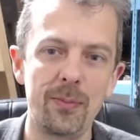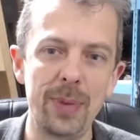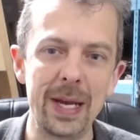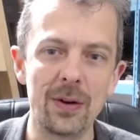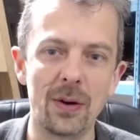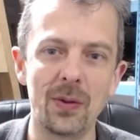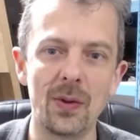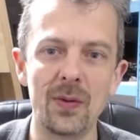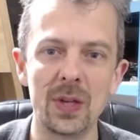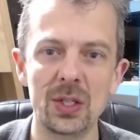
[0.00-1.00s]
pin
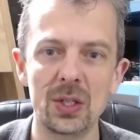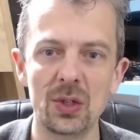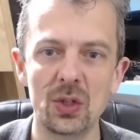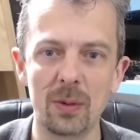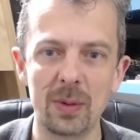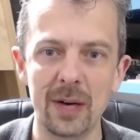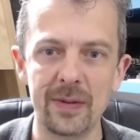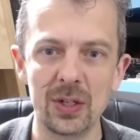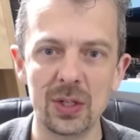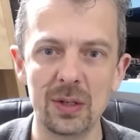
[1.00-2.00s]
on this top
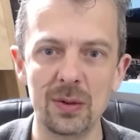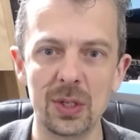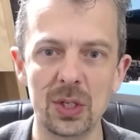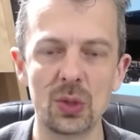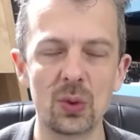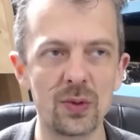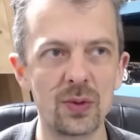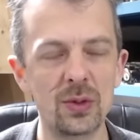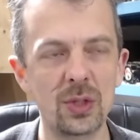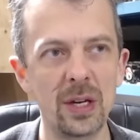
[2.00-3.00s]
cover. So to sort
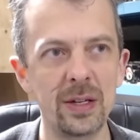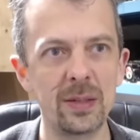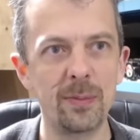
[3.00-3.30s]
of turn it a